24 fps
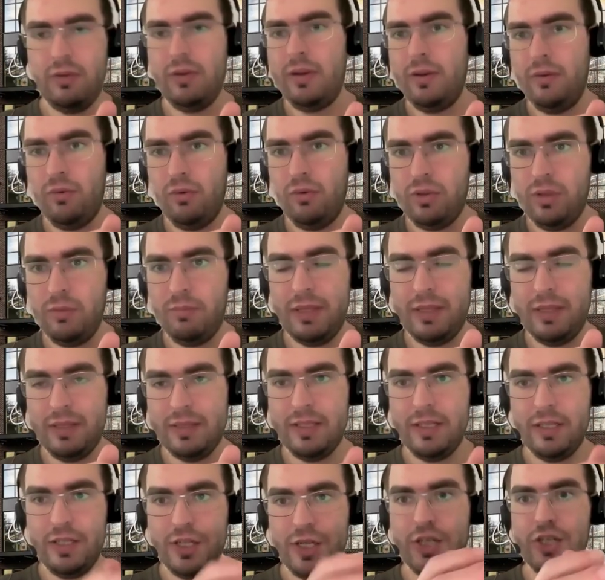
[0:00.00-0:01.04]
or
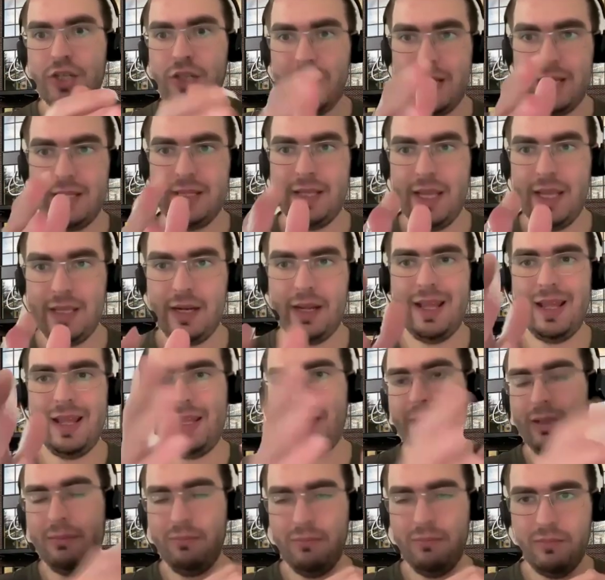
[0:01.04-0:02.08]
dependency injection container
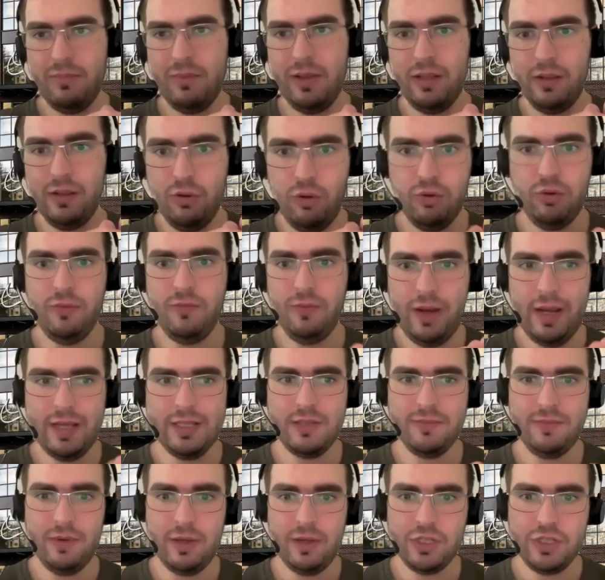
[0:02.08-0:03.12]
and a lot of
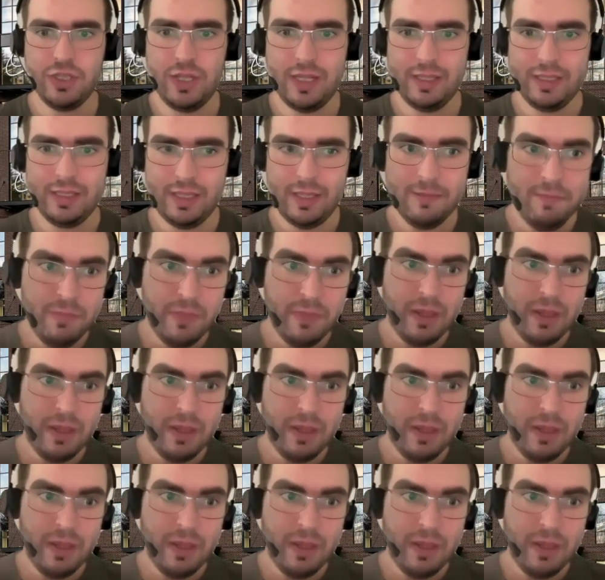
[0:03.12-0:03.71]
other functionality.